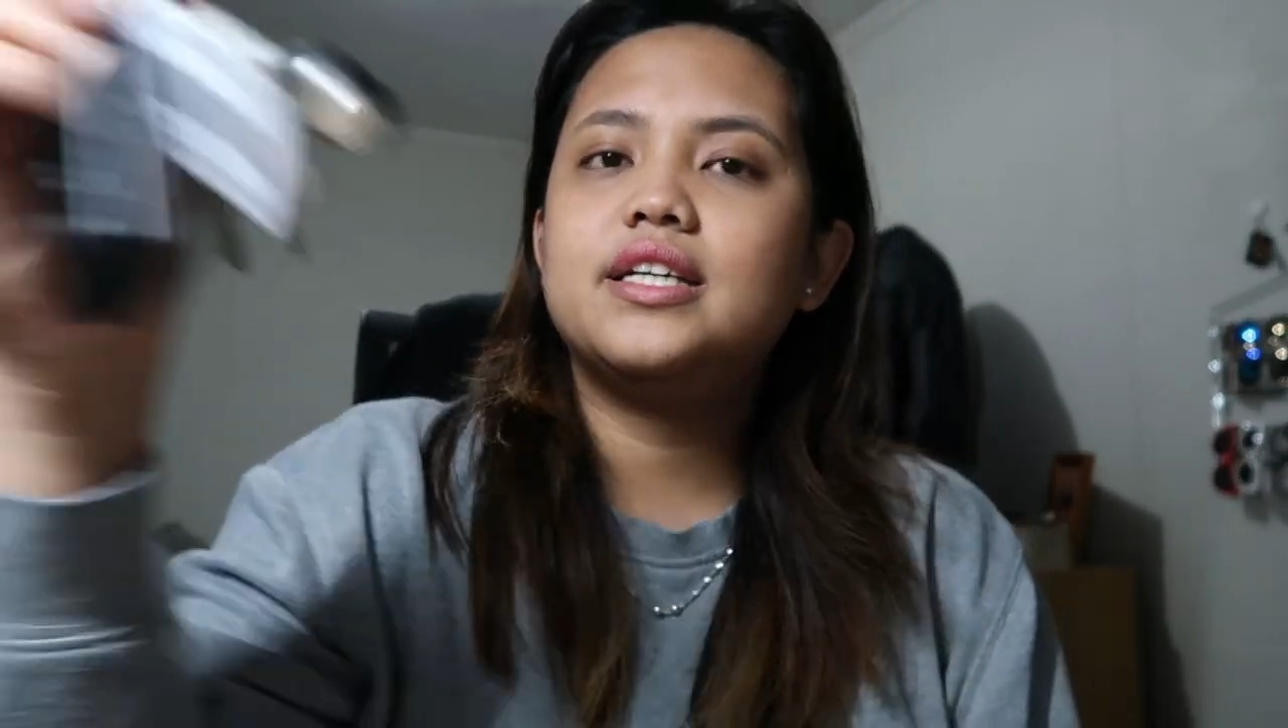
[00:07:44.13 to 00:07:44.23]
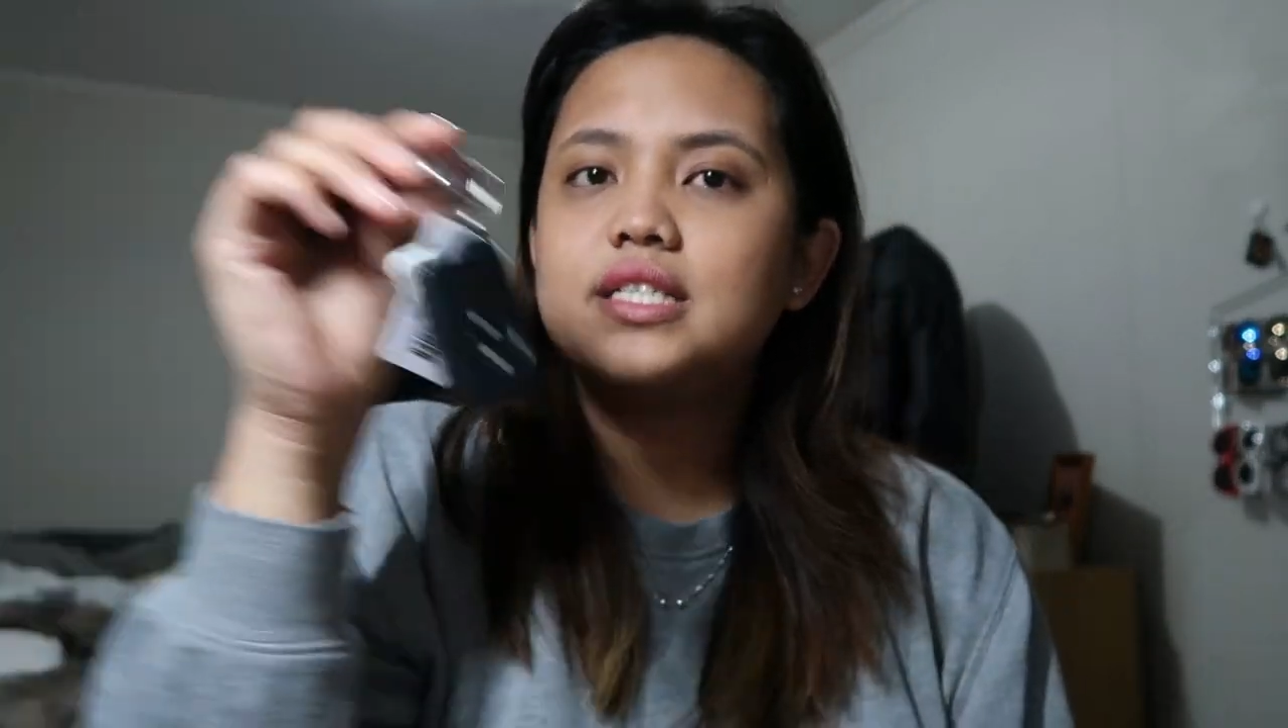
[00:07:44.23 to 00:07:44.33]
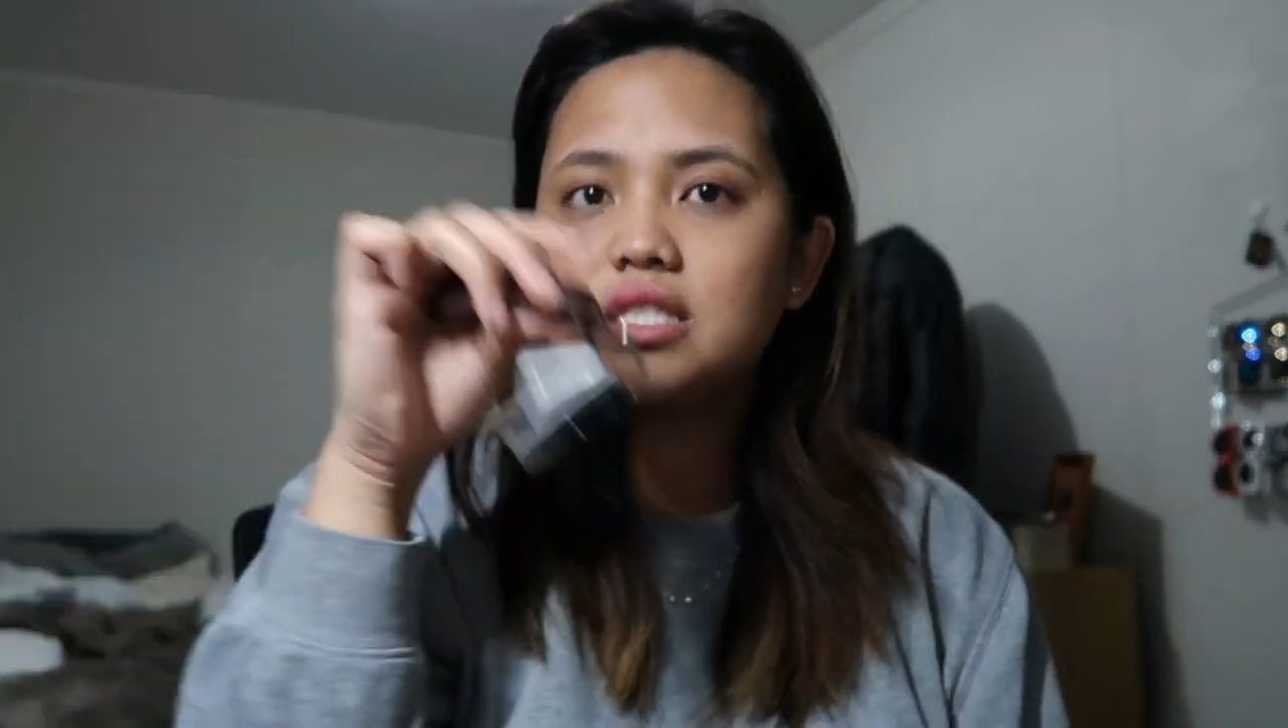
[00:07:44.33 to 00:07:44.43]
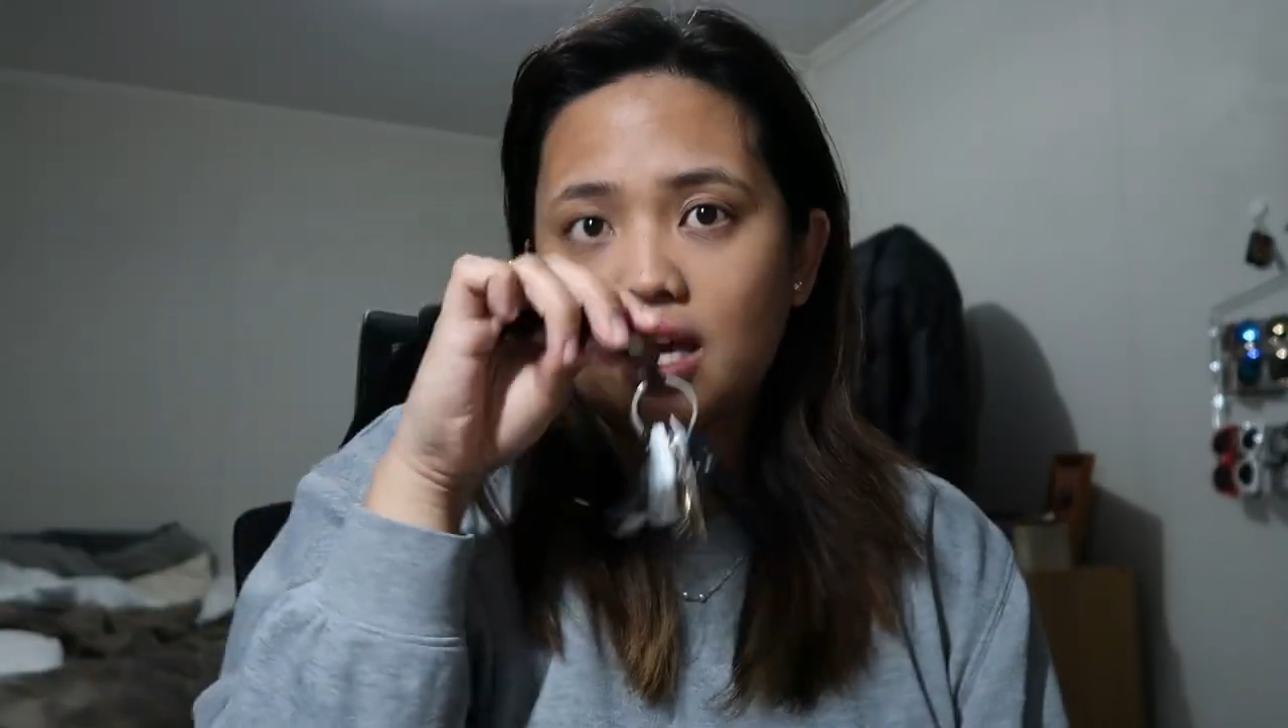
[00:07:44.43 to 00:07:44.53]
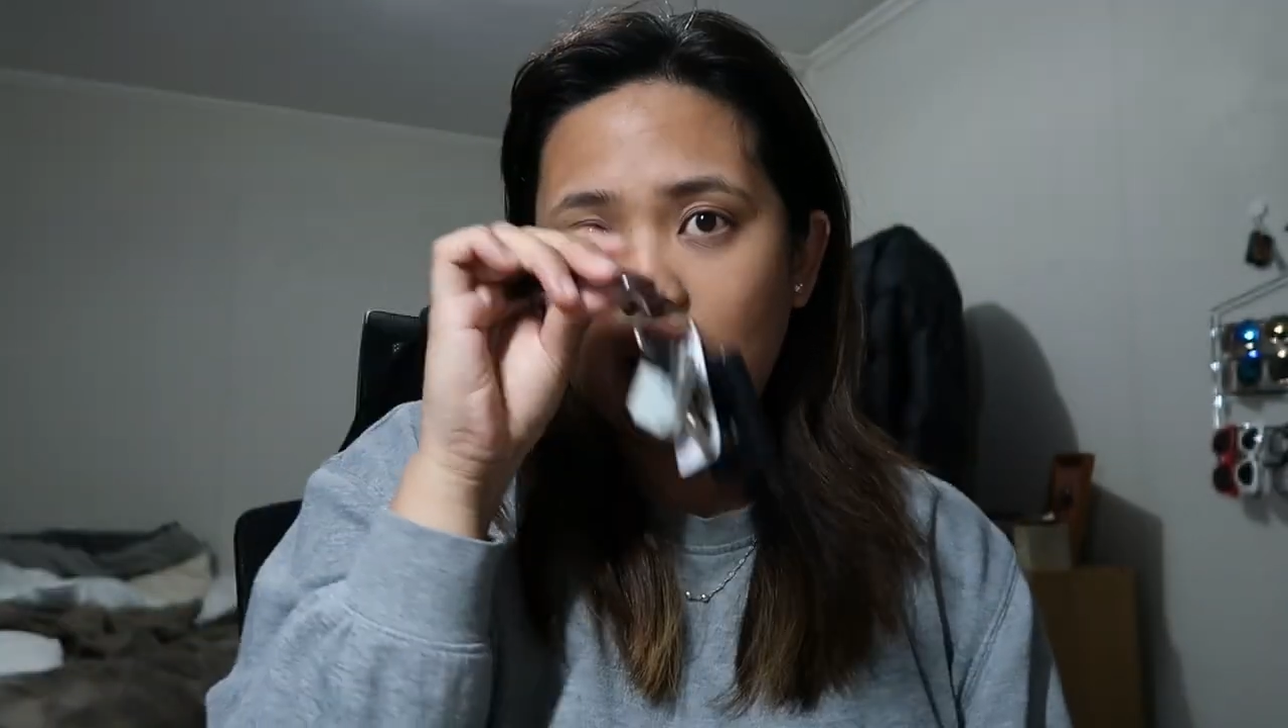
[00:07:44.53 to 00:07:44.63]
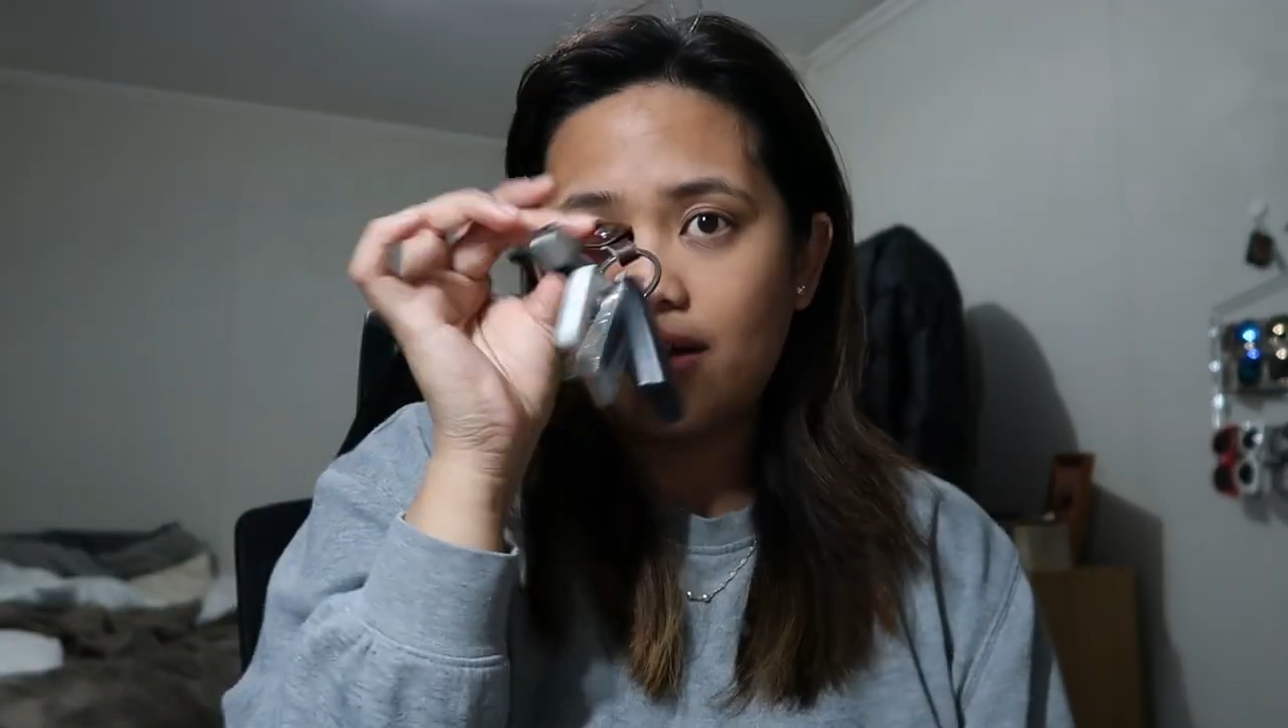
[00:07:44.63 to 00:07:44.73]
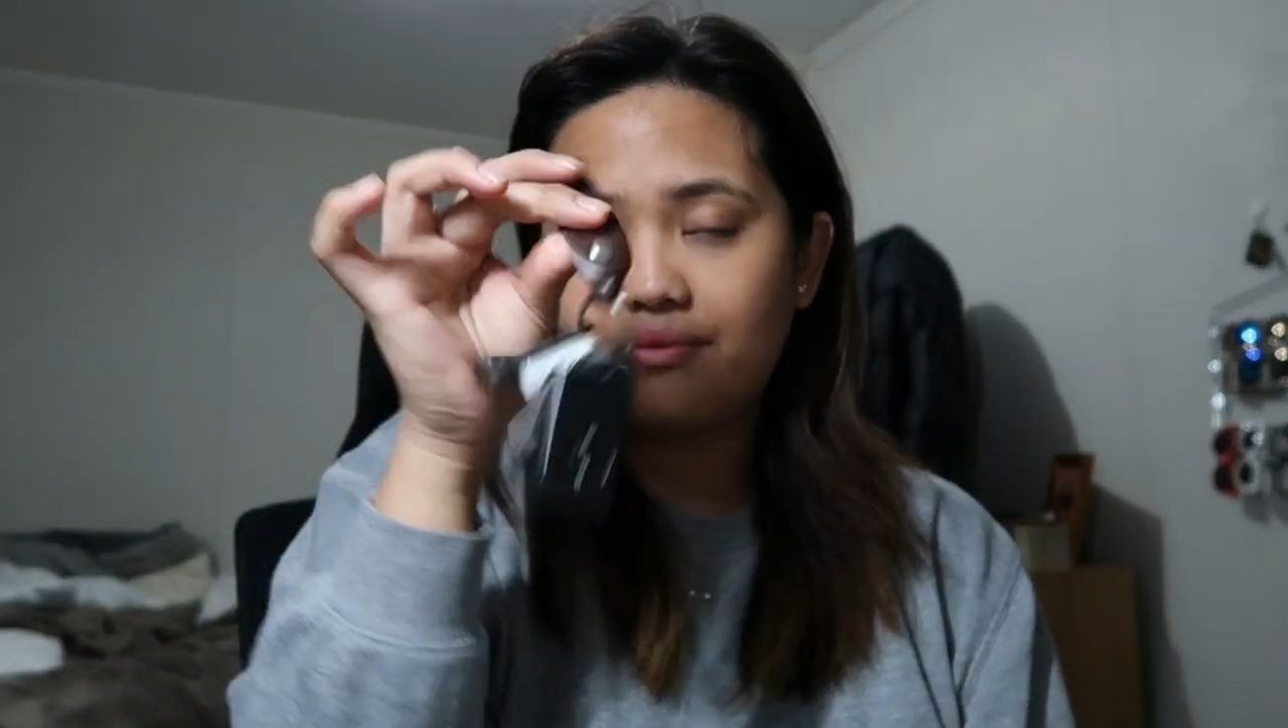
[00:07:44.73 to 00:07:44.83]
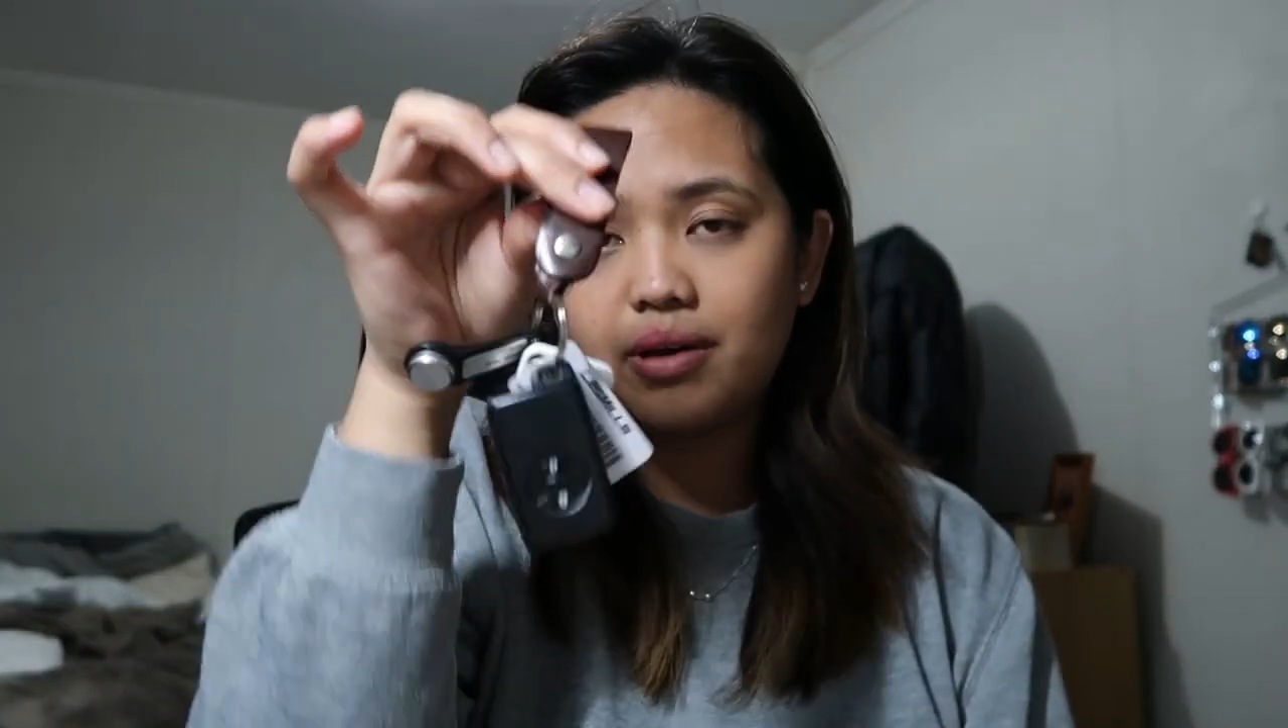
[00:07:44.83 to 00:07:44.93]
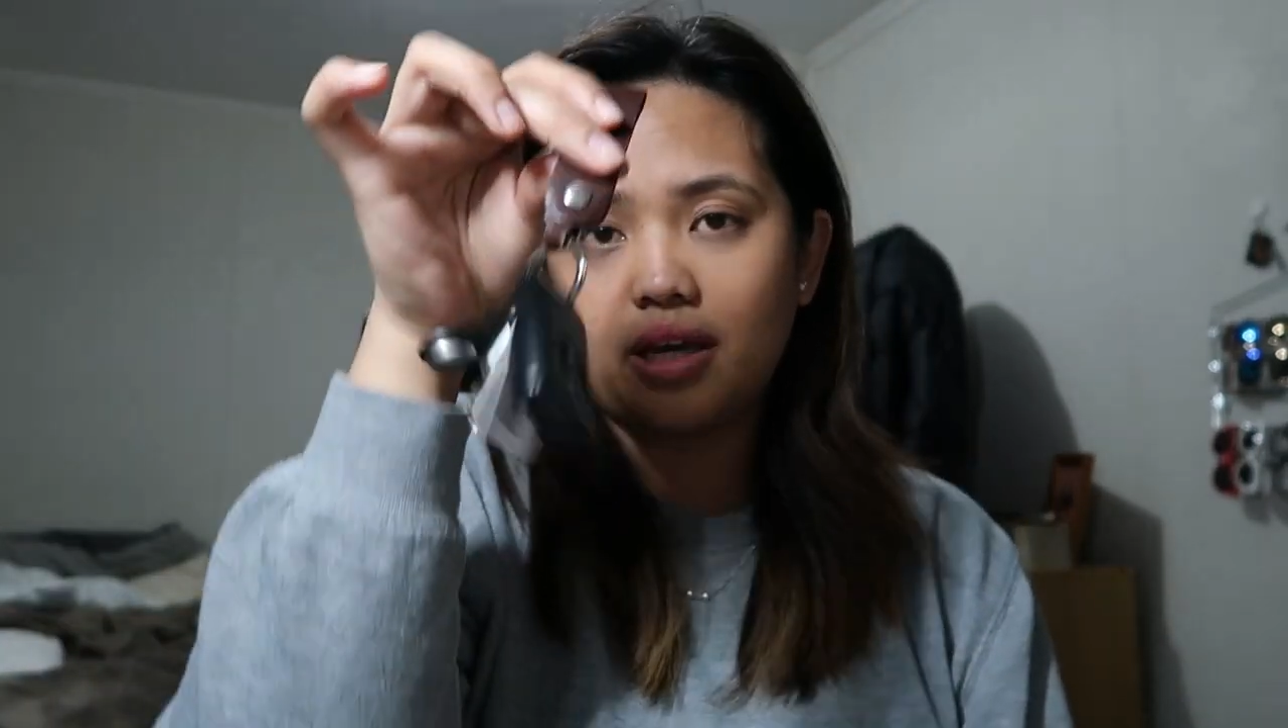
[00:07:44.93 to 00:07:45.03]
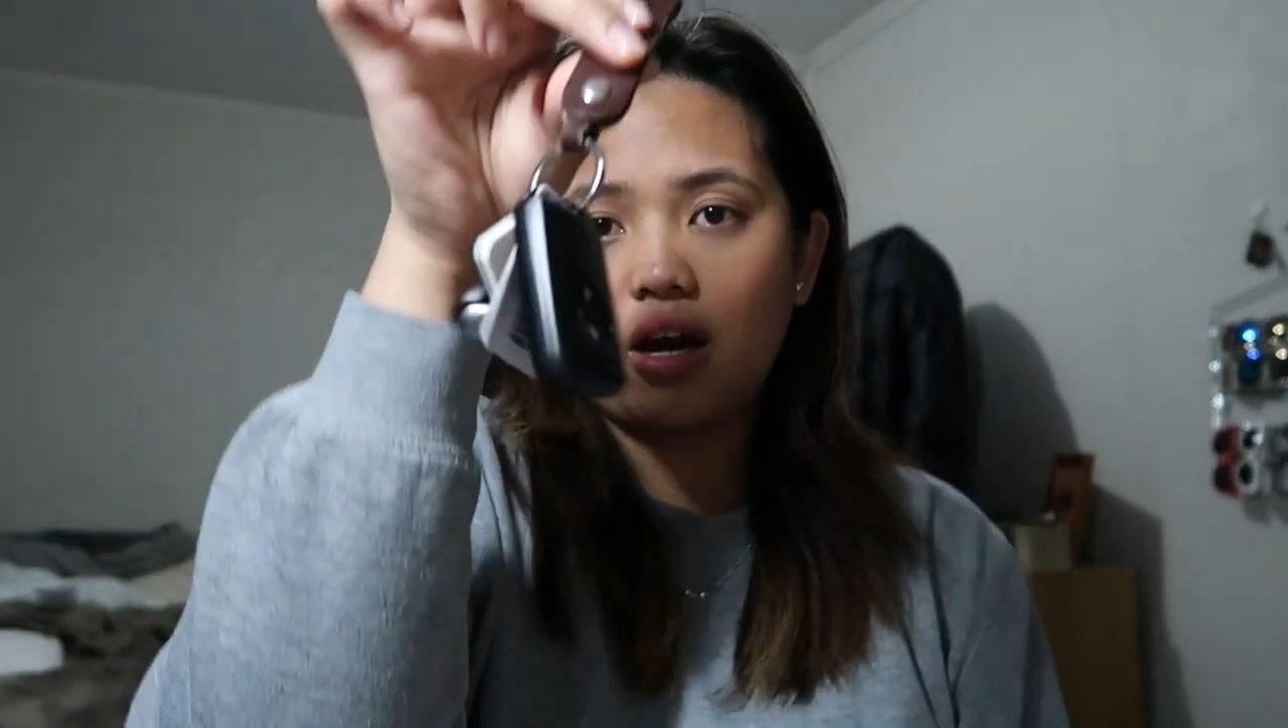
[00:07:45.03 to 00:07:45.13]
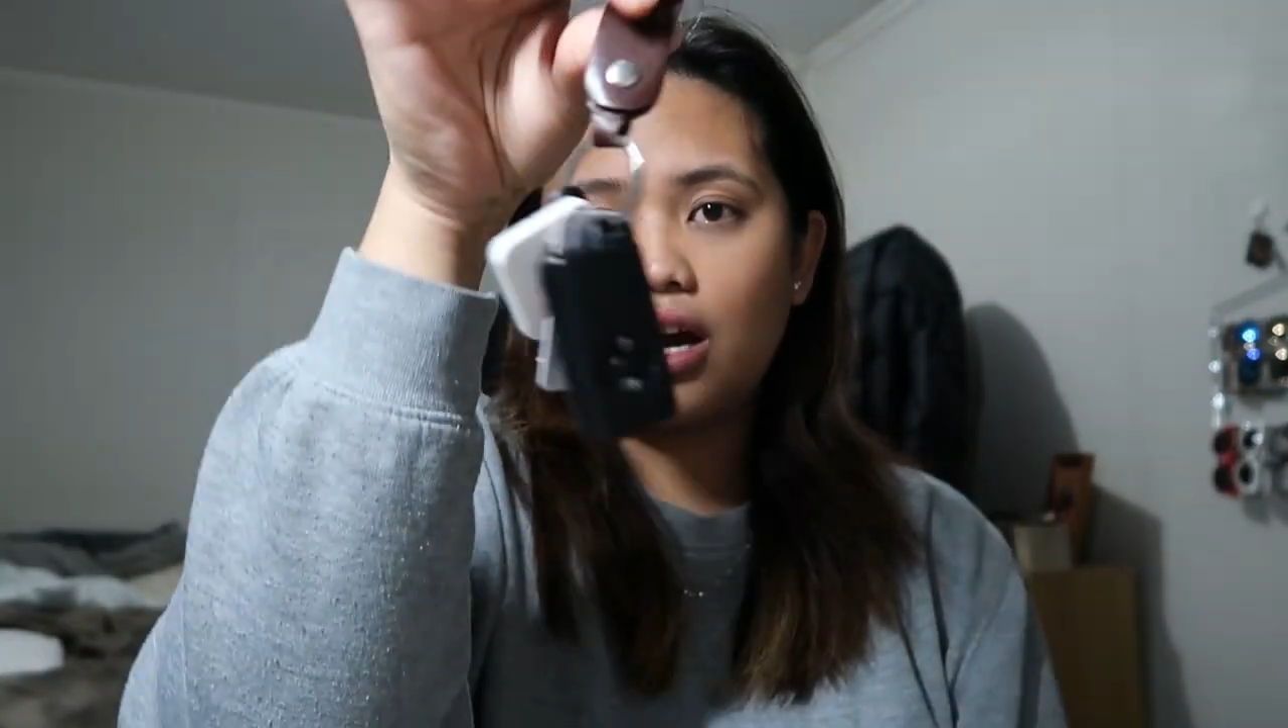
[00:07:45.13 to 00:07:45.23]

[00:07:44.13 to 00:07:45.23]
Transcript: is I have my